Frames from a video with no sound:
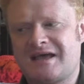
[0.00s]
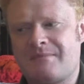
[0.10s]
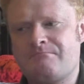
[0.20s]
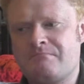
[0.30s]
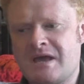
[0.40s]

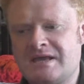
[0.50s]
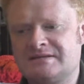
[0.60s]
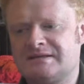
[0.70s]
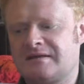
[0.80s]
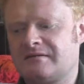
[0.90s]

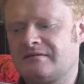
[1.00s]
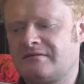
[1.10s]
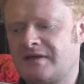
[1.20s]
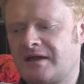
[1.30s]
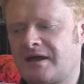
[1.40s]
amazing
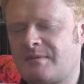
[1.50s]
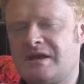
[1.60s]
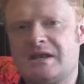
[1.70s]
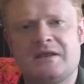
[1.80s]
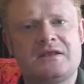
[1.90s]
thing. I
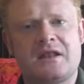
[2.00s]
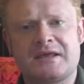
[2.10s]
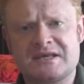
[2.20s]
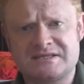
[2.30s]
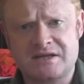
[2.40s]
mean,
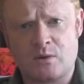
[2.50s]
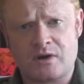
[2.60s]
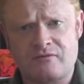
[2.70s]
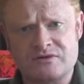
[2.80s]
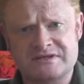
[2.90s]
like yesterday when
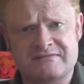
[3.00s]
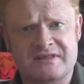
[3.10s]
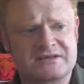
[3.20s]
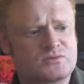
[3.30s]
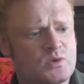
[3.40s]
I wrote
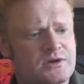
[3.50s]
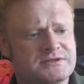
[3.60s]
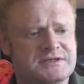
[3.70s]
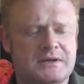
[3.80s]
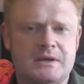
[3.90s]
7,000
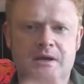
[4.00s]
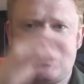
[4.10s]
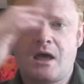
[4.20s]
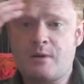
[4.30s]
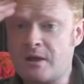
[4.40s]
words.
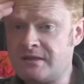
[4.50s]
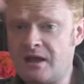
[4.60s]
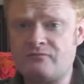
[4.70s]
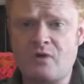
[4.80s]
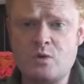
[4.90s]
I mean, I
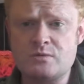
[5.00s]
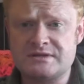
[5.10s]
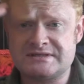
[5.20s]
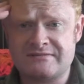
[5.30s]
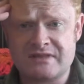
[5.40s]
think I wrote
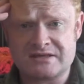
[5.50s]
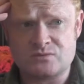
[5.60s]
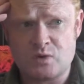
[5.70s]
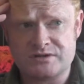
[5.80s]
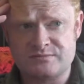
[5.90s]
this
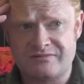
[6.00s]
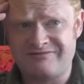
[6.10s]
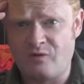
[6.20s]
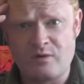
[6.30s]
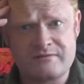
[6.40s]
7,000 words
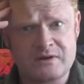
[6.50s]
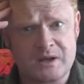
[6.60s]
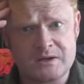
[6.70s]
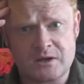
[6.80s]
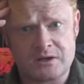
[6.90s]
before even
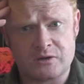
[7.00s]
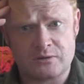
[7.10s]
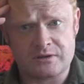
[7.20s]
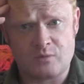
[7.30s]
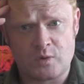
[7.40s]
like 9
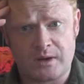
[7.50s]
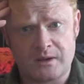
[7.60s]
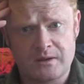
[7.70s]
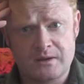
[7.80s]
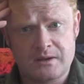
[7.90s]
o'clock in the morning.
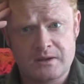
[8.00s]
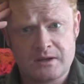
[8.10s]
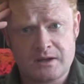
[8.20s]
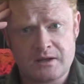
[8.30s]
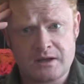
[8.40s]

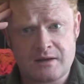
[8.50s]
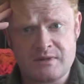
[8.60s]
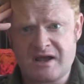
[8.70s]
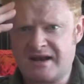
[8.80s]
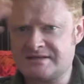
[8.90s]
And I
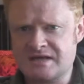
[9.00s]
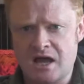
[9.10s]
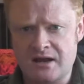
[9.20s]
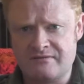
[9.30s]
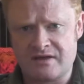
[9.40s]
mean, I had a
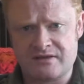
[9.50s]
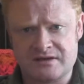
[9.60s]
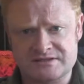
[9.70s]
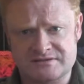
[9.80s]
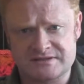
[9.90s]
ton of other
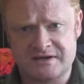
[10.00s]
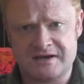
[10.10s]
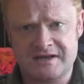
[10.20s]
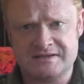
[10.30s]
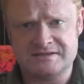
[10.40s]
hustles that I
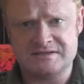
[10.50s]
needed